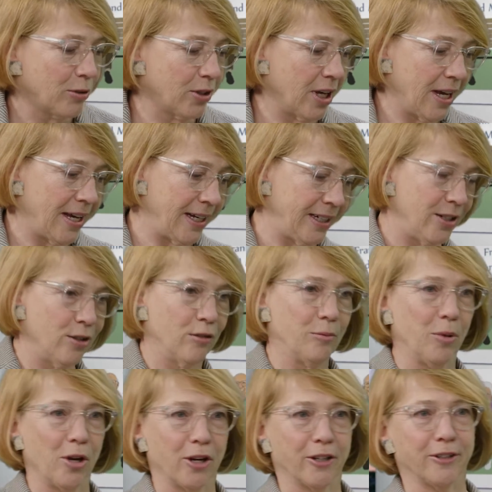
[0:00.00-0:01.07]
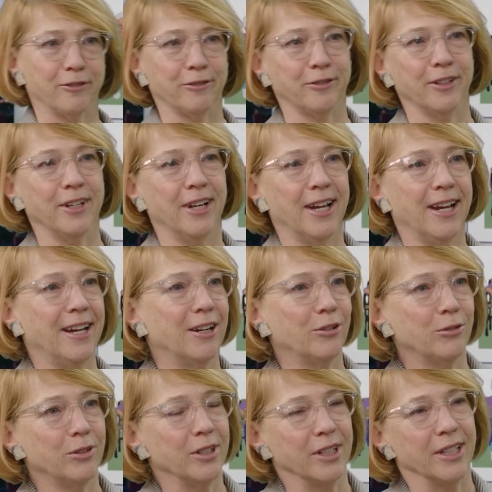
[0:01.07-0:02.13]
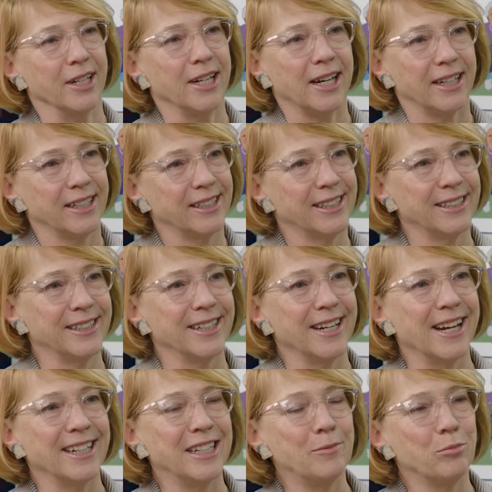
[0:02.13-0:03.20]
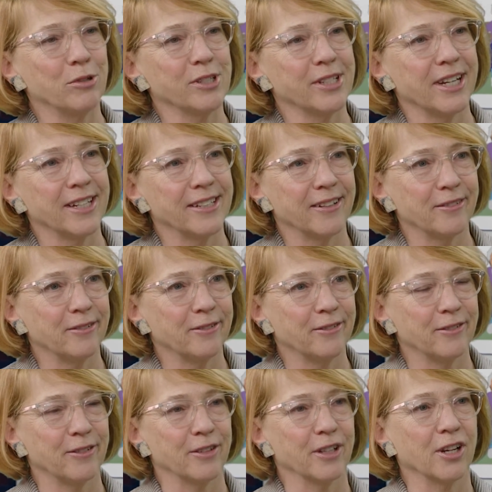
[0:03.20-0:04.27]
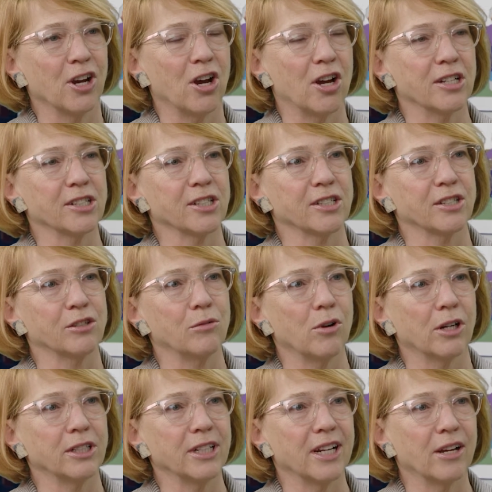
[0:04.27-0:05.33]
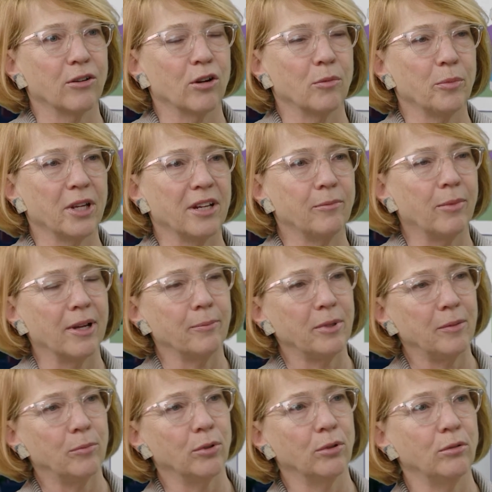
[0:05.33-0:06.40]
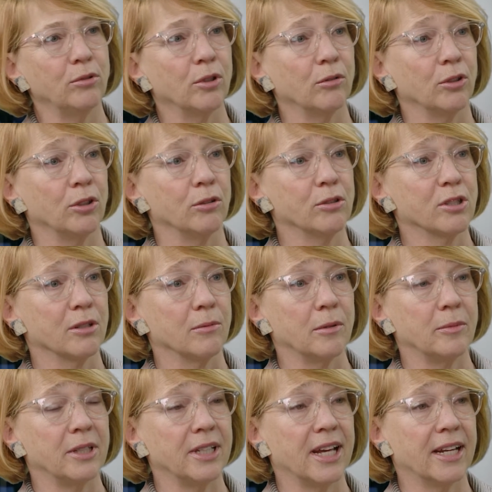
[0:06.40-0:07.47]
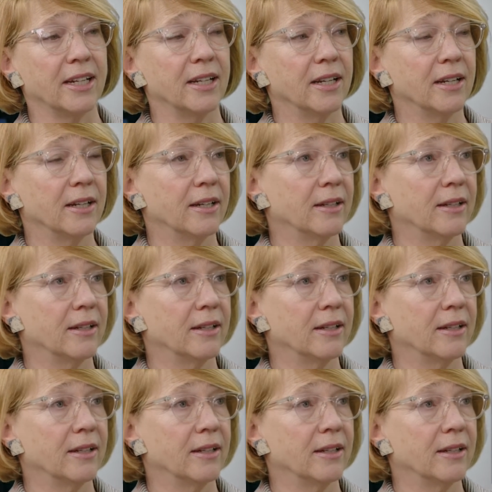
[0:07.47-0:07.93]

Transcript: about the high note part of how ninety percent of the costs to our town are paid by people who don't use them. I mean that.